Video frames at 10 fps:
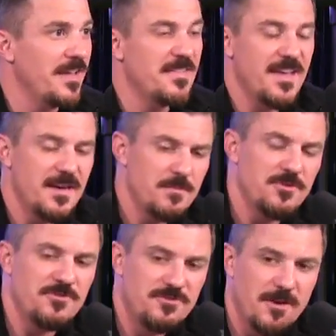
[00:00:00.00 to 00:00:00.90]
And they have
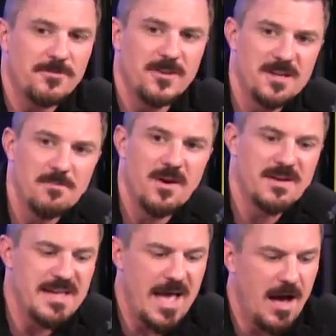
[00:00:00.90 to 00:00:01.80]
been shuffling
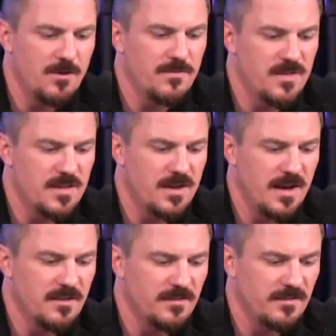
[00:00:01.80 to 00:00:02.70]
money out of the
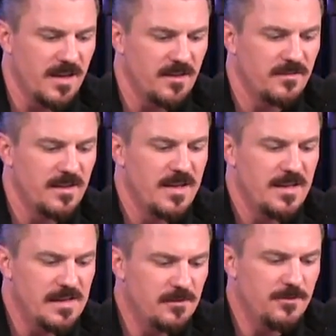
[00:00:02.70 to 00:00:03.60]
United States
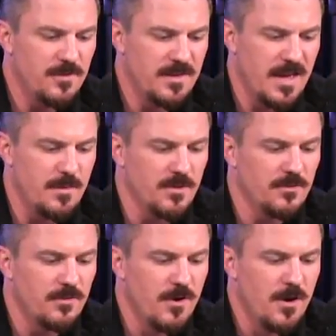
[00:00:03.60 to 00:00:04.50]
into the
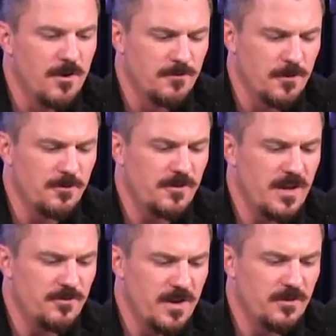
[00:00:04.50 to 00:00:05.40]
Caymans. First, a
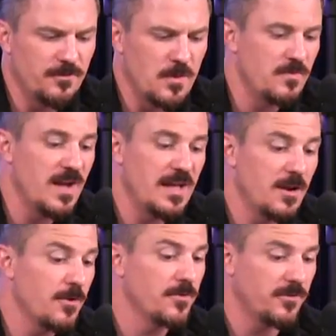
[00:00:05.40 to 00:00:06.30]
transfer of
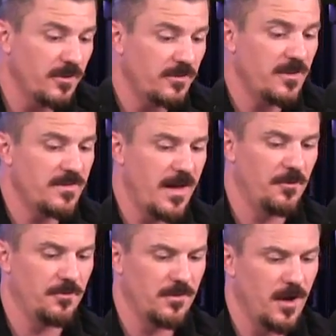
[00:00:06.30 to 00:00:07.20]

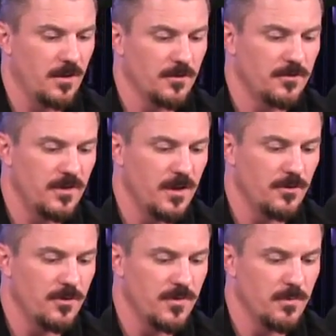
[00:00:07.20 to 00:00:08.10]
$960,000 on
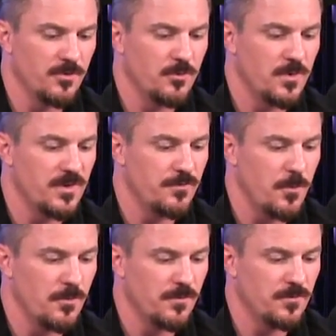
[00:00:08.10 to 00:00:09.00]
November
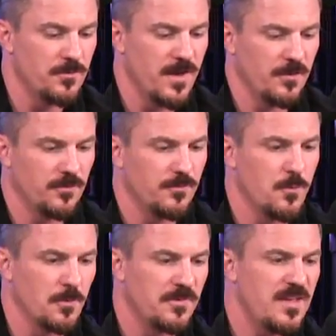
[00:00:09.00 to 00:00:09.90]
24th of
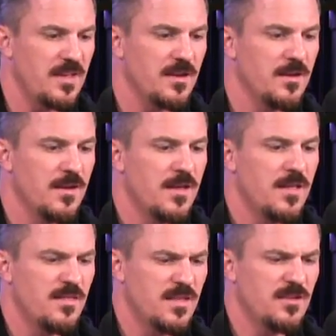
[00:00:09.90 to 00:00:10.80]
2014.
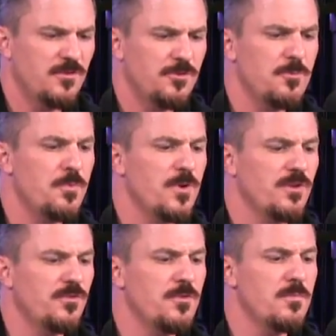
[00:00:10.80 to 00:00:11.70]
Then
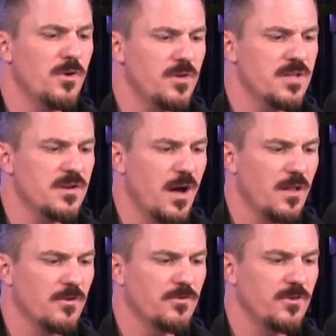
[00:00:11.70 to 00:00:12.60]
$2.2 million
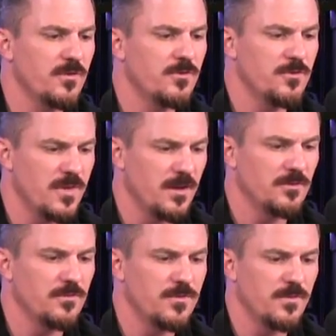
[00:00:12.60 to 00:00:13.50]
in
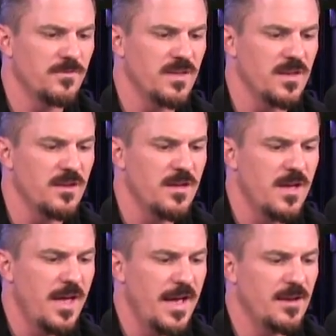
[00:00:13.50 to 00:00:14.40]
2015.
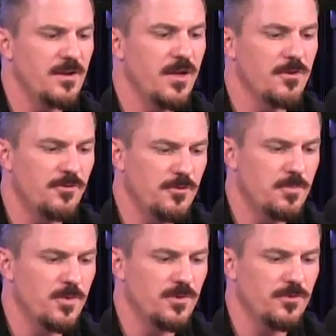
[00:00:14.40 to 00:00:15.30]
And another
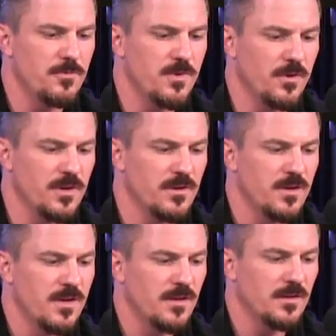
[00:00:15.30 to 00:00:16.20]
$2.2 million
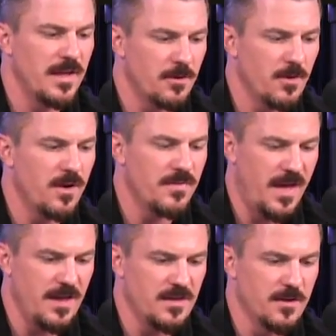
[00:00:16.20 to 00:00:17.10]
later on
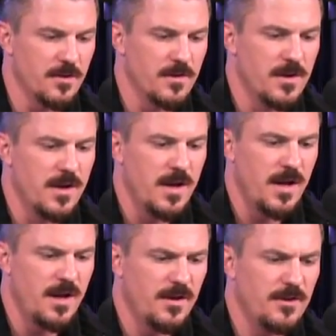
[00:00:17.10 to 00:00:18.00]
that year.
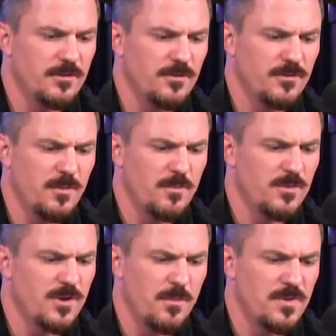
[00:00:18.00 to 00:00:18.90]
To some
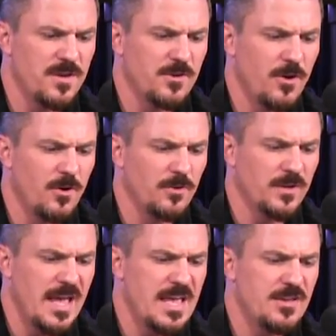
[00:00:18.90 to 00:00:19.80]
company called
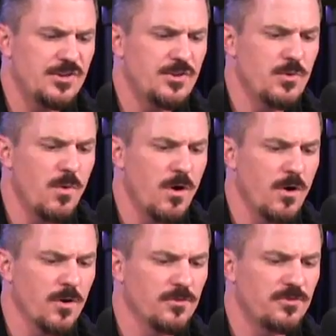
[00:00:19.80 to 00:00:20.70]

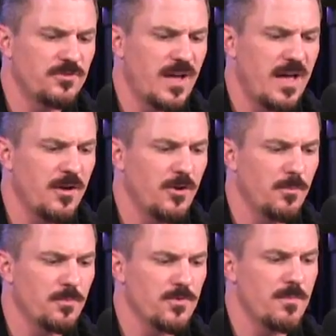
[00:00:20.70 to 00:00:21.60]
AQR
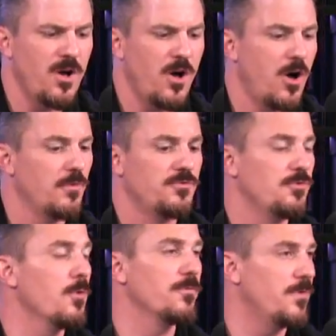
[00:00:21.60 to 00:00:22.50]
Style Prima
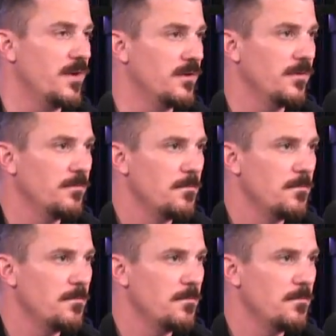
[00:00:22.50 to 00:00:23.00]
Offshore Fund.